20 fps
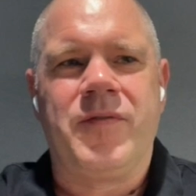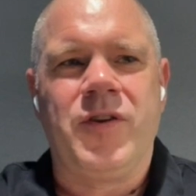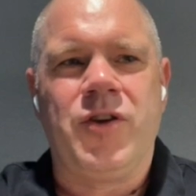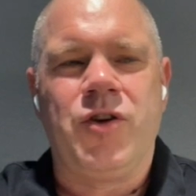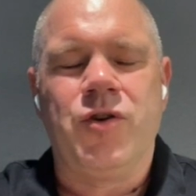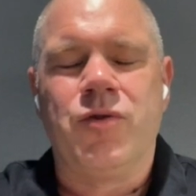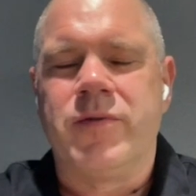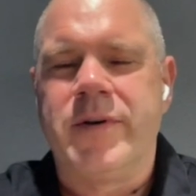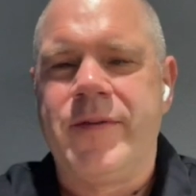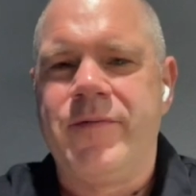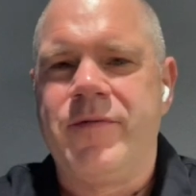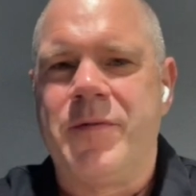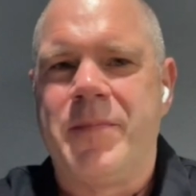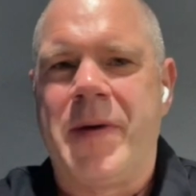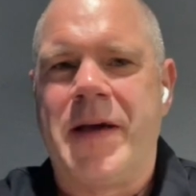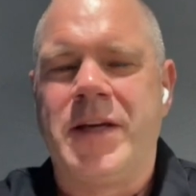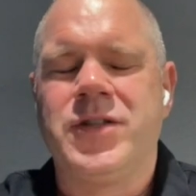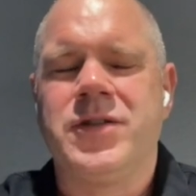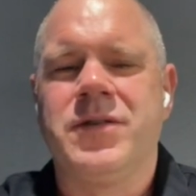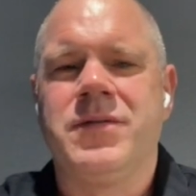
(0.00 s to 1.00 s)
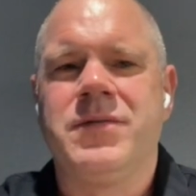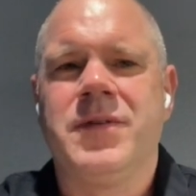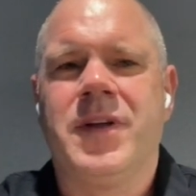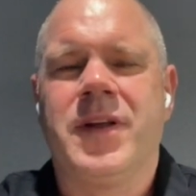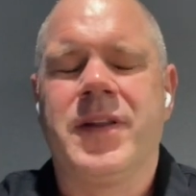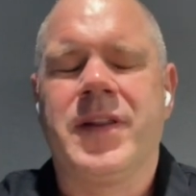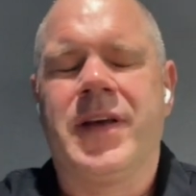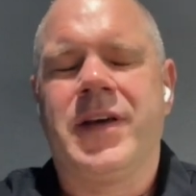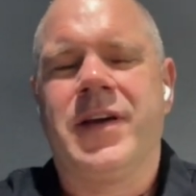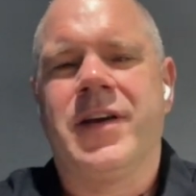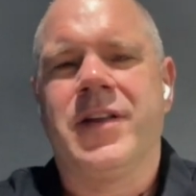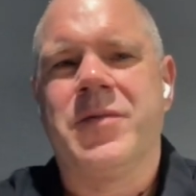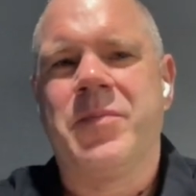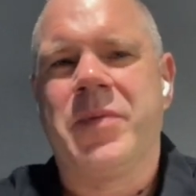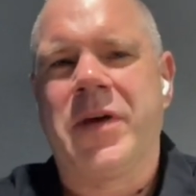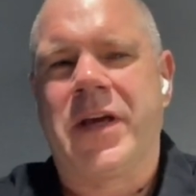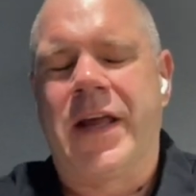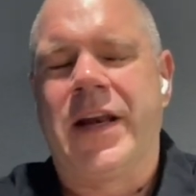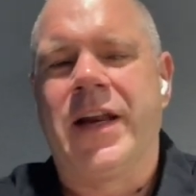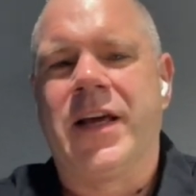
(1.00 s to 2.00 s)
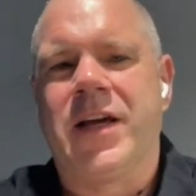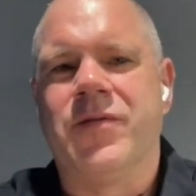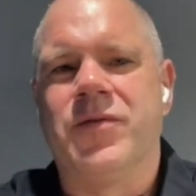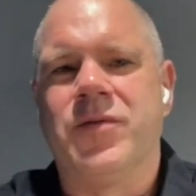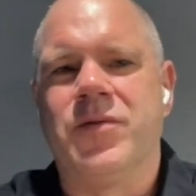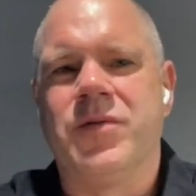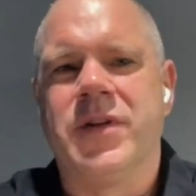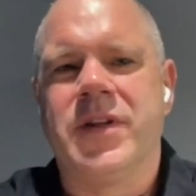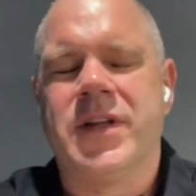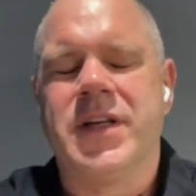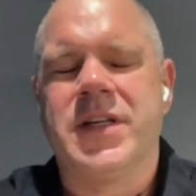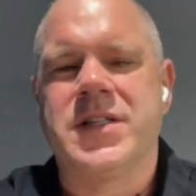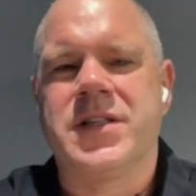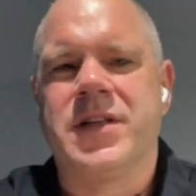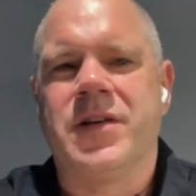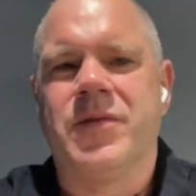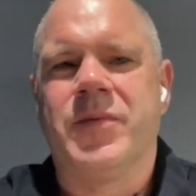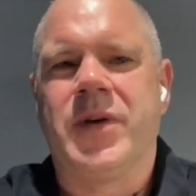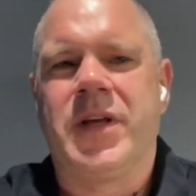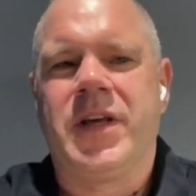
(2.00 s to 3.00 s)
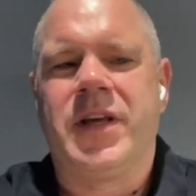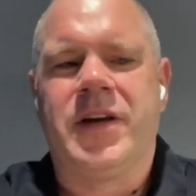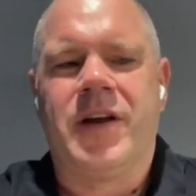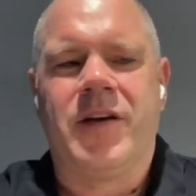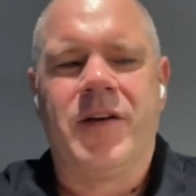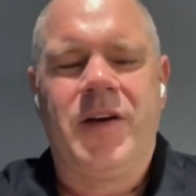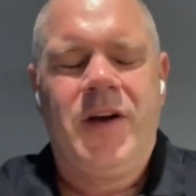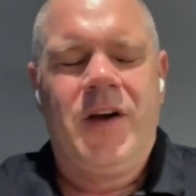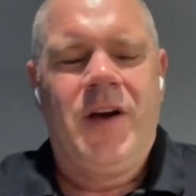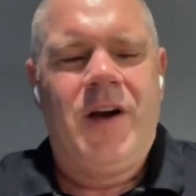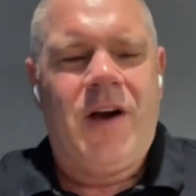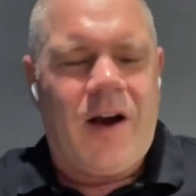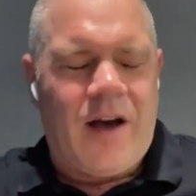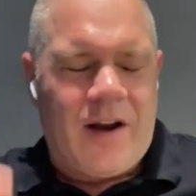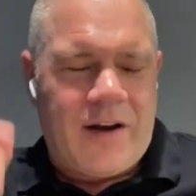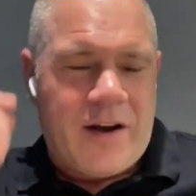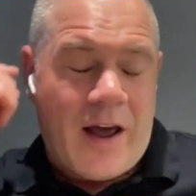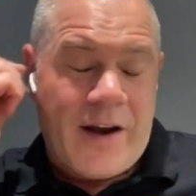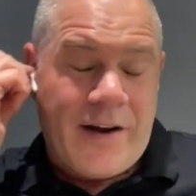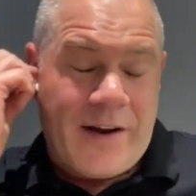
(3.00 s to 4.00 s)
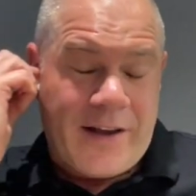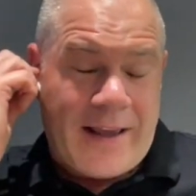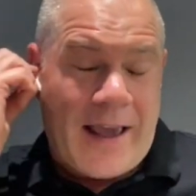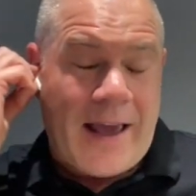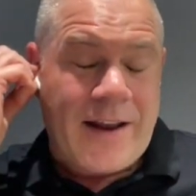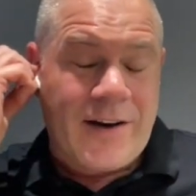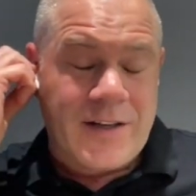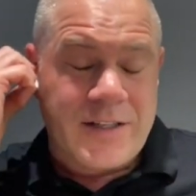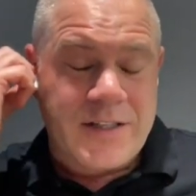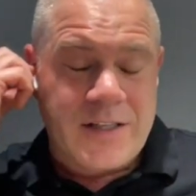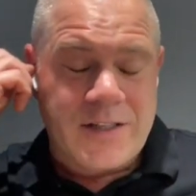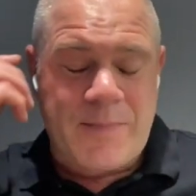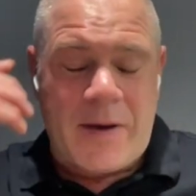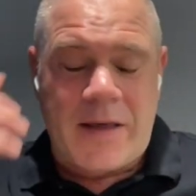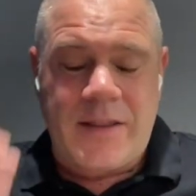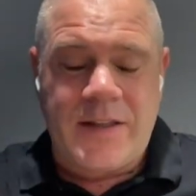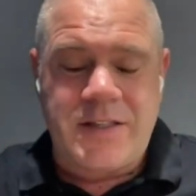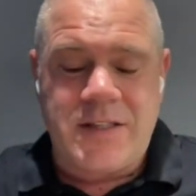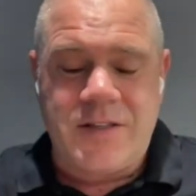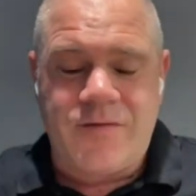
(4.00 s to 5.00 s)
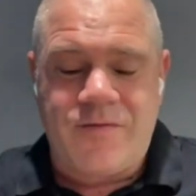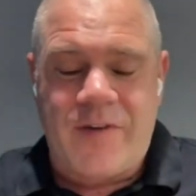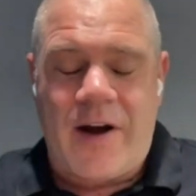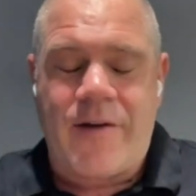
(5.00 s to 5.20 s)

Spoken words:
pivotal moments, the hurdles they overcame, and a few of the surprises they discovered along the way.